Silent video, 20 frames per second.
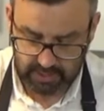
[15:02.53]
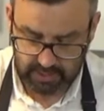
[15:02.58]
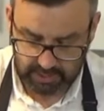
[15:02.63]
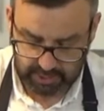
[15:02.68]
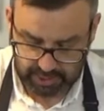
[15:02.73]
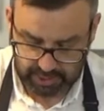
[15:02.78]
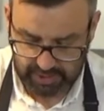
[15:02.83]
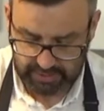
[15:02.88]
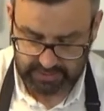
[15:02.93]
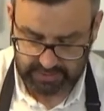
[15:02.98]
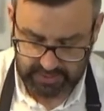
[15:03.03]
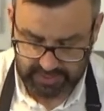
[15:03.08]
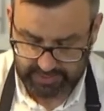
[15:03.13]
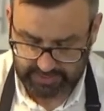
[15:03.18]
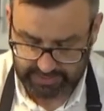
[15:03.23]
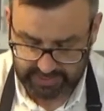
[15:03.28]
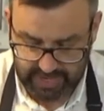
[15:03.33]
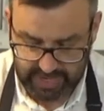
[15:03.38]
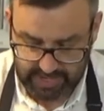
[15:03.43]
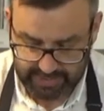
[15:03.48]
just
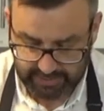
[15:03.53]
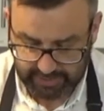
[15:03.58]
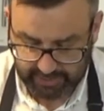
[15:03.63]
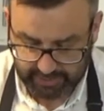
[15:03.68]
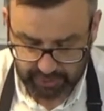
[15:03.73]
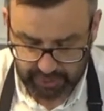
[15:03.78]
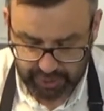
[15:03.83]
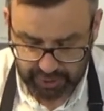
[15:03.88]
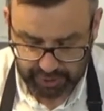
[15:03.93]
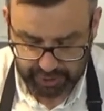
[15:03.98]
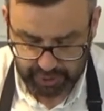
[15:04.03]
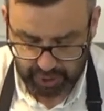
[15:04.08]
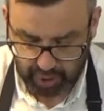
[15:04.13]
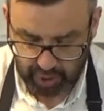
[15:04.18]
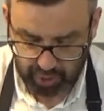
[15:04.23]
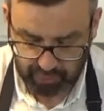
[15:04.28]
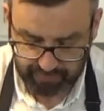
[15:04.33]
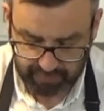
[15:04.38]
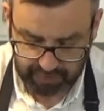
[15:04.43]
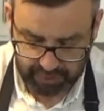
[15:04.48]
like that, and then I can turn it
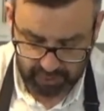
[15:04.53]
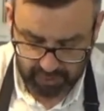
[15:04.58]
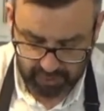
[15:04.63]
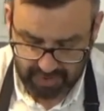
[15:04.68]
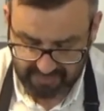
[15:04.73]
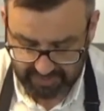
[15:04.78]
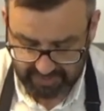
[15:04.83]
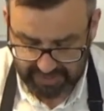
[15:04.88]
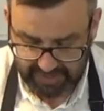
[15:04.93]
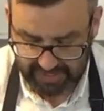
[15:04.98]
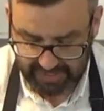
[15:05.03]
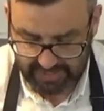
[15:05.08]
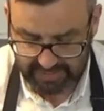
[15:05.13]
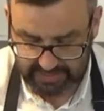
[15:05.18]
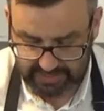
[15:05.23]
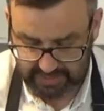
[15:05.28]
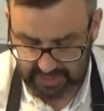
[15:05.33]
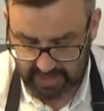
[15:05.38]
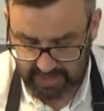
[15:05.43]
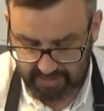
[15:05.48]
over and you have a
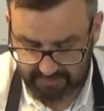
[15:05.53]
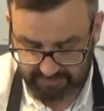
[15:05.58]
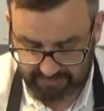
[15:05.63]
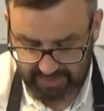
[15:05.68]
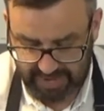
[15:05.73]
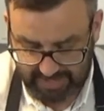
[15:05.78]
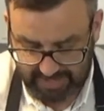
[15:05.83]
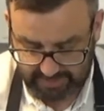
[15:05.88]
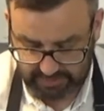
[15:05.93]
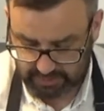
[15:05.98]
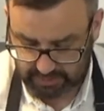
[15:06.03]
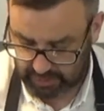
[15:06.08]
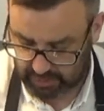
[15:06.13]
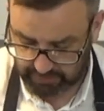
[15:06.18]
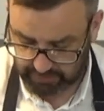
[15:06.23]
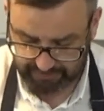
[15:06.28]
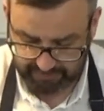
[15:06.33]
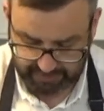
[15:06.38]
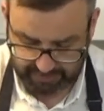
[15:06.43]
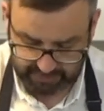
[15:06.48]
nice flat
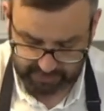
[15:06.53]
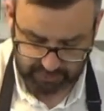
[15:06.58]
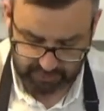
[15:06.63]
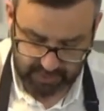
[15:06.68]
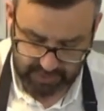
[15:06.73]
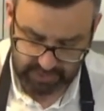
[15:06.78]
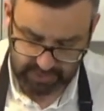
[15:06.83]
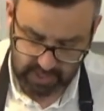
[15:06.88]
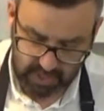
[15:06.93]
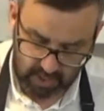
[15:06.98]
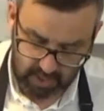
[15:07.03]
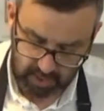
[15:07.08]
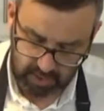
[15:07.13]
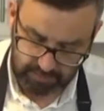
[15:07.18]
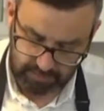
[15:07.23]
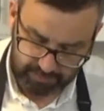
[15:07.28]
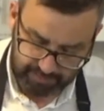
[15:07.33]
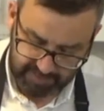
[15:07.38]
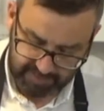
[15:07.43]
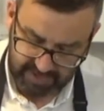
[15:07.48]
surface, right? A
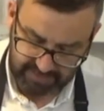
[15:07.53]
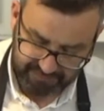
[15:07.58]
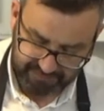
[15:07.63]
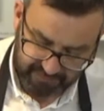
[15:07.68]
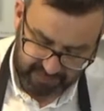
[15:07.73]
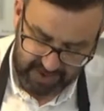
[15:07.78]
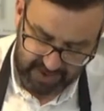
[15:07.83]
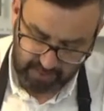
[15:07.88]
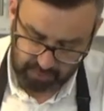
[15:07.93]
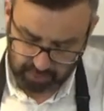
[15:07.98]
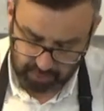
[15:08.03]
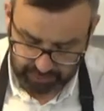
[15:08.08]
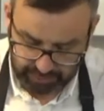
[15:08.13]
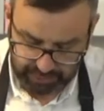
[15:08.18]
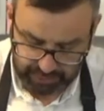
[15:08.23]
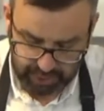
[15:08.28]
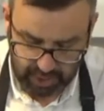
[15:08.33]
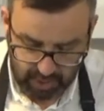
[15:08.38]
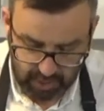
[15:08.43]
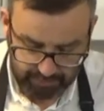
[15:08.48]
bit of flour on
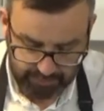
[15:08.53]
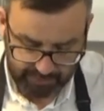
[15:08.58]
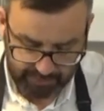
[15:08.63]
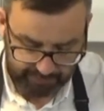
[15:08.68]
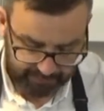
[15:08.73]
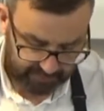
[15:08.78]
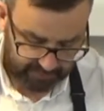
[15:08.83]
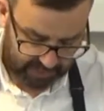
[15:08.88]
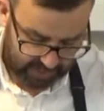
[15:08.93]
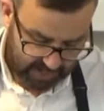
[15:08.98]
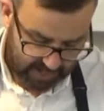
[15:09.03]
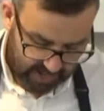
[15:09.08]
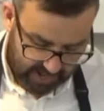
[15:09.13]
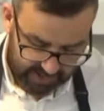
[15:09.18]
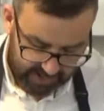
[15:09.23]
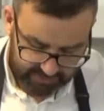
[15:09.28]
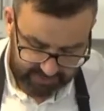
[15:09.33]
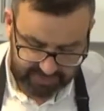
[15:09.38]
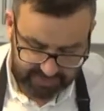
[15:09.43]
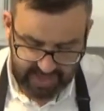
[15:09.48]
top,
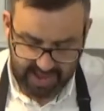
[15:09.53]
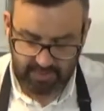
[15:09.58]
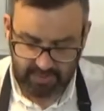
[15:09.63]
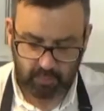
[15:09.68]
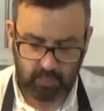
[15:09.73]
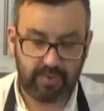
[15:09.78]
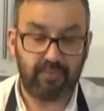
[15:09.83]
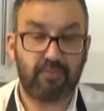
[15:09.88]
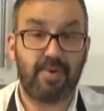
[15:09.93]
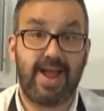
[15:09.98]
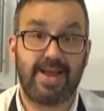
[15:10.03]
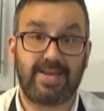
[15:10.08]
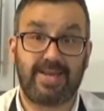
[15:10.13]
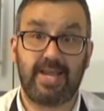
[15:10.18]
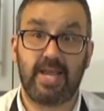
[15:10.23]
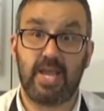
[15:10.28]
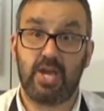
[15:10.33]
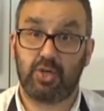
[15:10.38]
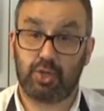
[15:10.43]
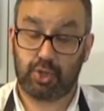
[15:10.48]
and then we're
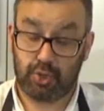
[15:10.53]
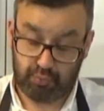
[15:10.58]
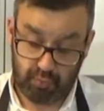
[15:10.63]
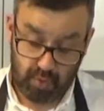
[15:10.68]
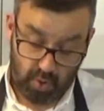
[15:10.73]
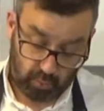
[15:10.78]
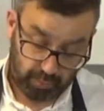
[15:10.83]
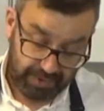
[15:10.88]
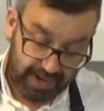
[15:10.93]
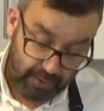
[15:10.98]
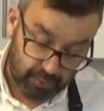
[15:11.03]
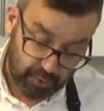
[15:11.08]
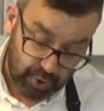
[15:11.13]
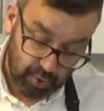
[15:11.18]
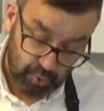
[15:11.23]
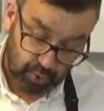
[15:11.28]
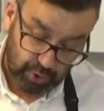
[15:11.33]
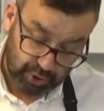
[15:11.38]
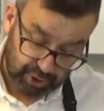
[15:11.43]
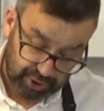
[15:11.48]
ready to roll. Now
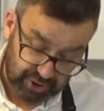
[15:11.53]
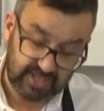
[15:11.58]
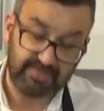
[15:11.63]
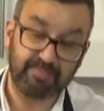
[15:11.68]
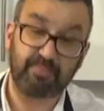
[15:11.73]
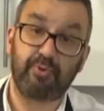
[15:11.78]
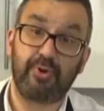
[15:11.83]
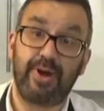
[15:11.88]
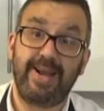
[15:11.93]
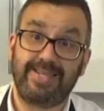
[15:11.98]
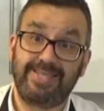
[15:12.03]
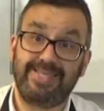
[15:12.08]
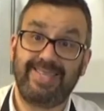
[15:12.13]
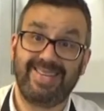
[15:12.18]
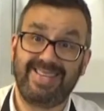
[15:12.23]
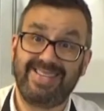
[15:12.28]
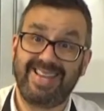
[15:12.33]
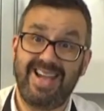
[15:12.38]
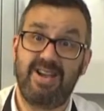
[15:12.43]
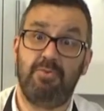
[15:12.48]
you could just press
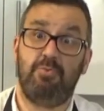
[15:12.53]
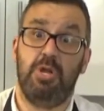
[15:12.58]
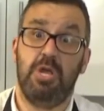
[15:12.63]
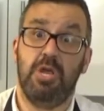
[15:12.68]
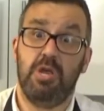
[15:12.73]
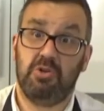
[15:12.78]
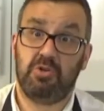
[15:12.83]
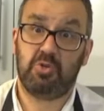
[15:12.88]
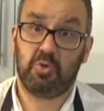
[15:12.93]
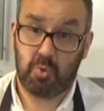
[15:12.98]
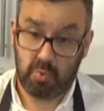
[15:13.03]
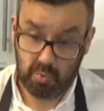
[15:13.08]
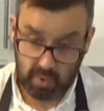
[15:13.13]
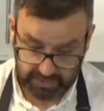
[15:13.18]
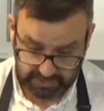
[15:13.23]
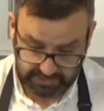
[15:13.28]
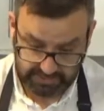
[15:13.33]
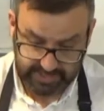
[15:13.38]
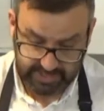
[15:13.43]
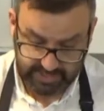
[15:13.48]
it down to a
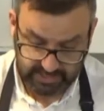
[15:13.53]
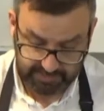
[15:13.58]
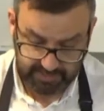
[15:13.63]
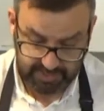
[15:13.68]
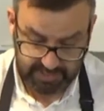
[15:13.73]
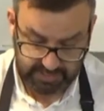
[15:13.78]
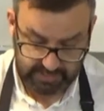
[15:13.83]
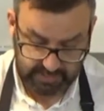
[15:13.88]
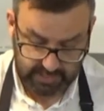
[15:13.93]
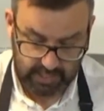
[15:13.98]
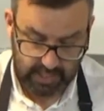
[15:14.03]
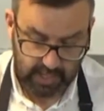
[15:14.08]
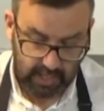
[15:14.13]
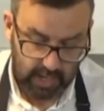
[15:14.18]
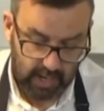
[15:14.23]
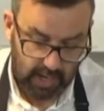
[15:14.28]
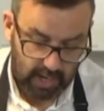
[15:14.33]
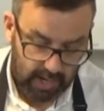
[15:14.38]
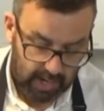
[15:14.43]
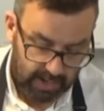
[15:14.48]
1 centimetre
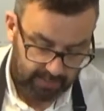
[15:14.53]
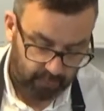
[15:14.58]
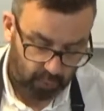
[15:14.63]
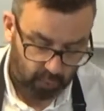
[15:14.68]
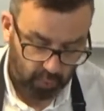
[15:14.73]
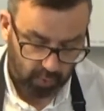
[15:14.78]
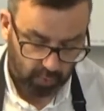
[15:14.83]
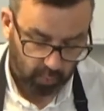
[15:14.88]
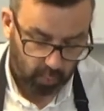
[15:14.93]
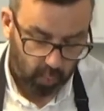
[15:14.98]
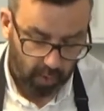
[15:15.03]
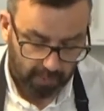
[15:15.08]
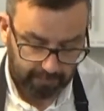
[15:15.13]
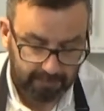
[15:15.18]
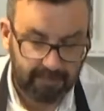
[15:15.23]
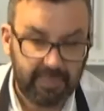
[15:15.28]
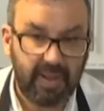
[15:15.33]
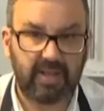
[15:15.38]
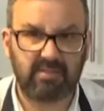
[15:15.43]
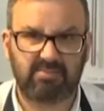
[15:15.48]
or one
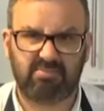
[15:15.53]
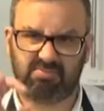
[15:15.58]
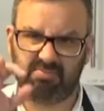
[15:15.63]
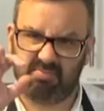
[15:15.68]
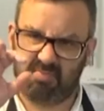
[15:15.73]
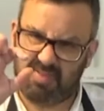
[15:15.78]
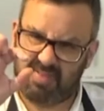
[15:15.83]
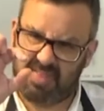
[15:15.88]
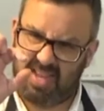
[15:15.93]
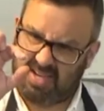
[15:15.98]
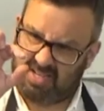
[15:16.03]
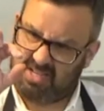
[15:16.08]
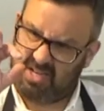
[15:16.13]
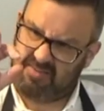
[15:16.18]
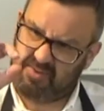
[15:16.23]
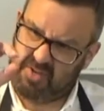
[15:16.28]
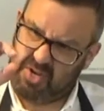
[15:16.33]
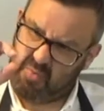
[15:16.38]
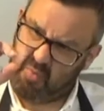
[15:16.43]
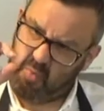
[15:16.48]

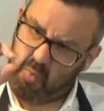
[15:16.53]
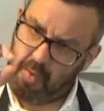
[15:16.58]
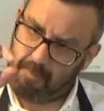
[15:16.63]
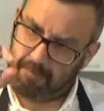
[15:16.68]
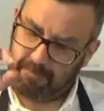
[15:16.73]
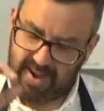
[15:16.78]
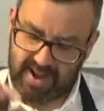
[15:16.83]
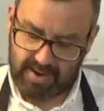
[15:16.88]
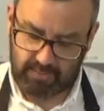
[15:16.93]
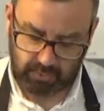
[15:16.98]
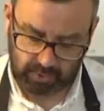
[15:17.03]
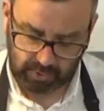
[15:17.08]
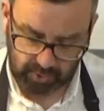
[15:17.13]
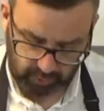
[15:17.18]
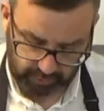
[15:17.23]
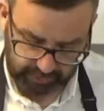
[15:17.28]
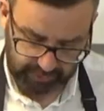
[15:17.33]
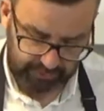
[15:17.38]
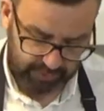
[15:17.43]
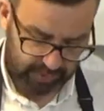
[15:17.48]
thickness of a £1
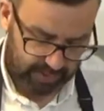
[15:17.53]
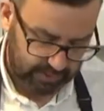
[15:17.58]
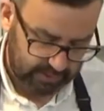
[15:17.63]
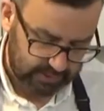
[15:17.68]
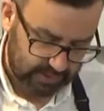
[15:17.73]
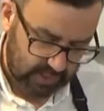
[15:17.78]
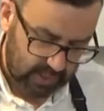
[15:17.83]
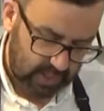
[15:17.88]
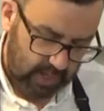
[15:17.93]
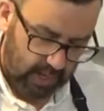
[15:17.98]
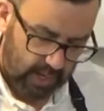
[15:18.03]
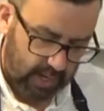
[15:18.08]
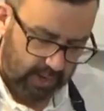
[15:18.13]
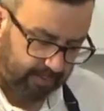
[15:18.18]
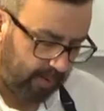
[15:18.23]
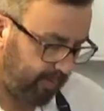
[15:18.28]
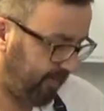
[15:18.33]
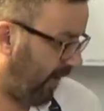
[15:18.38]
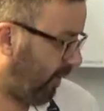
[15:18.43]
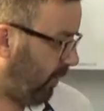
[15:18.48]
coin, right?
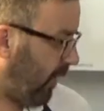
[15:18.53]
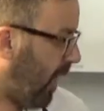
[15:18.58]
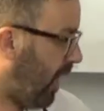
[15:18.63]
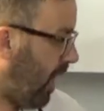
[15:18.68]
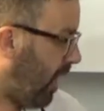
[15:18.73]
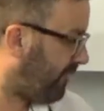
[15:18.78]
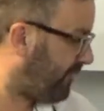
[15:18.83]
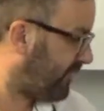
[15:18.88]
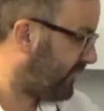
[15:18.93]
About half a